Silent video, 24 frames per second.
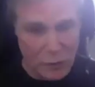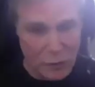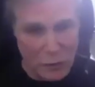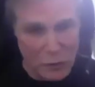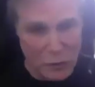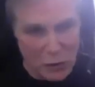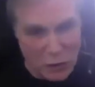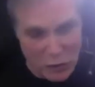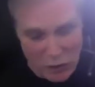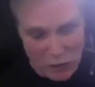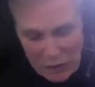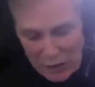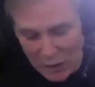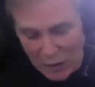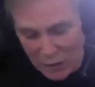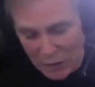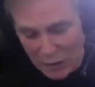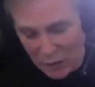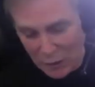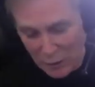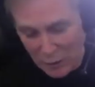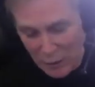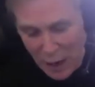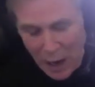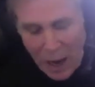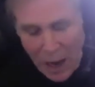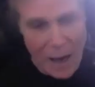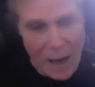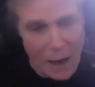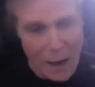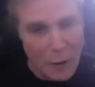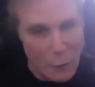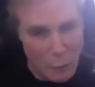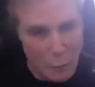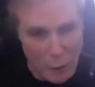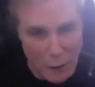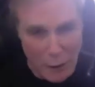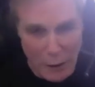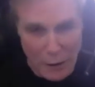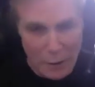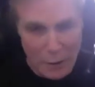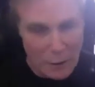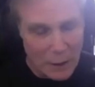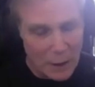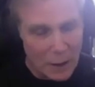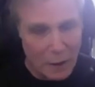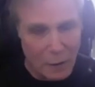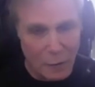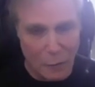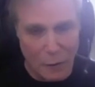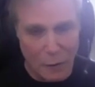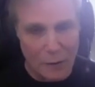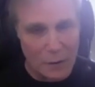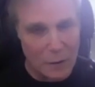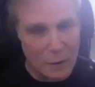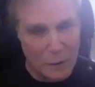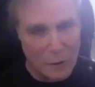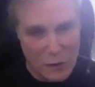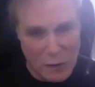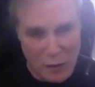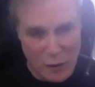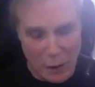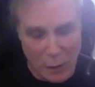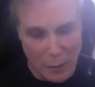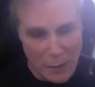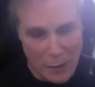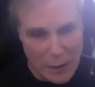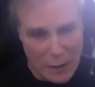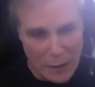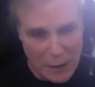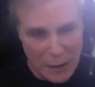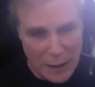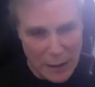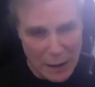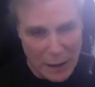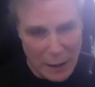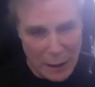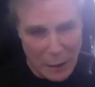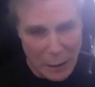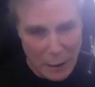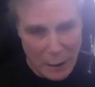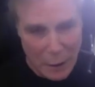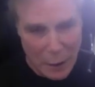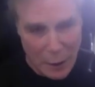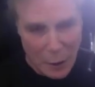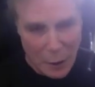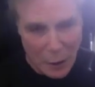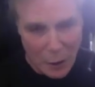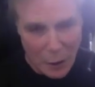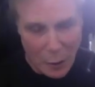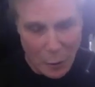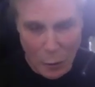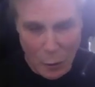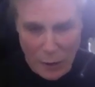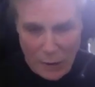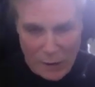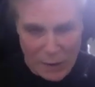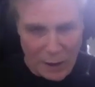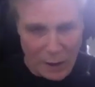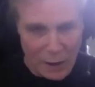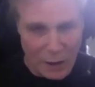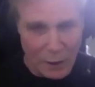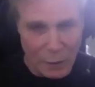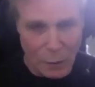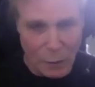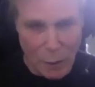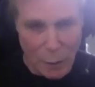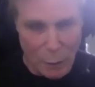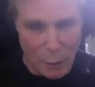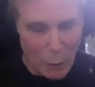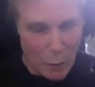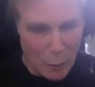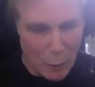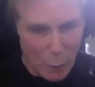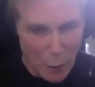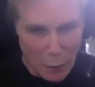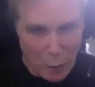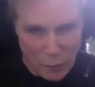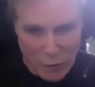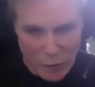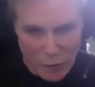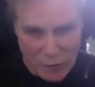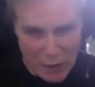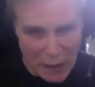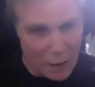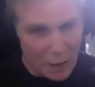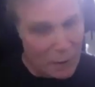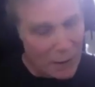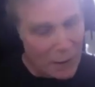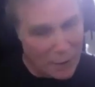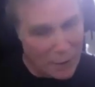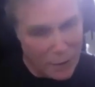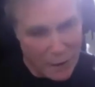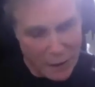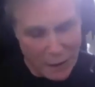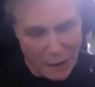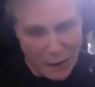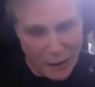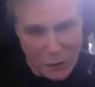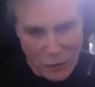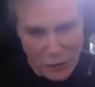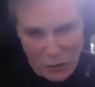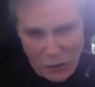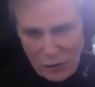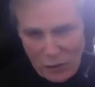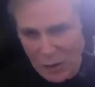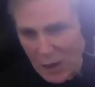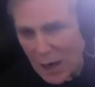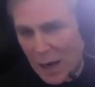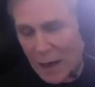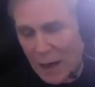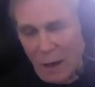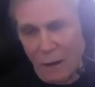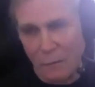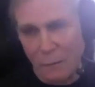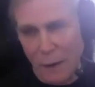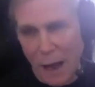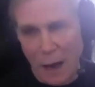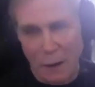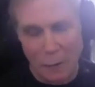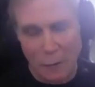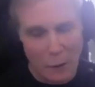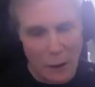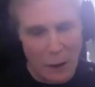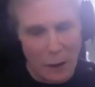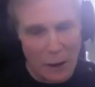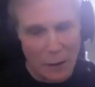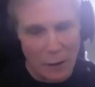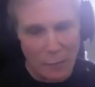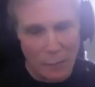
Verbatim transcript: just says, I agree. I agree that sell my data. We tell you what we won't sell. I think I just kind of outlined